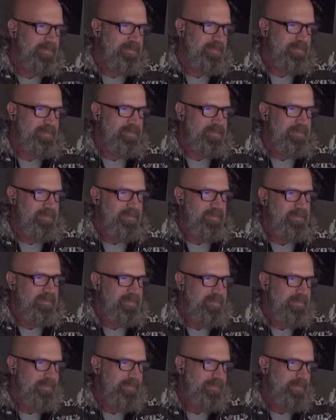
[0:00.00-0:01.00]

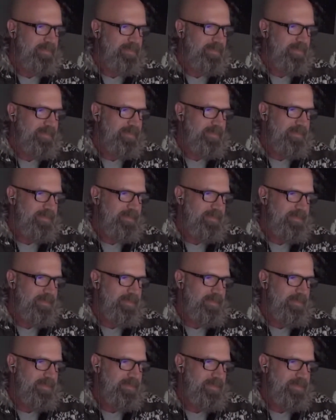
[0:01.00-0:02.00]

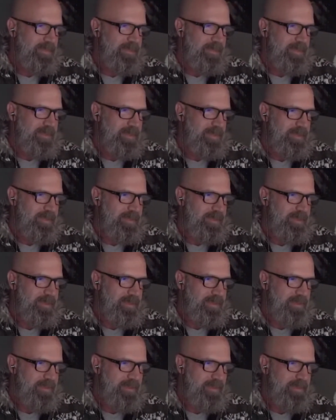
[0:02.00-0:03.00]

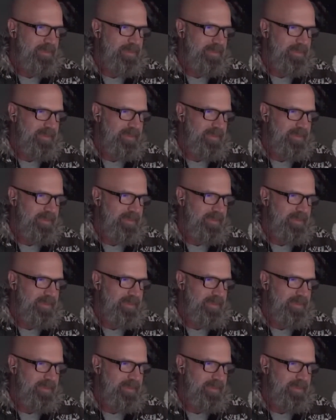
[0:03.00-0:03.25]
(not speaking)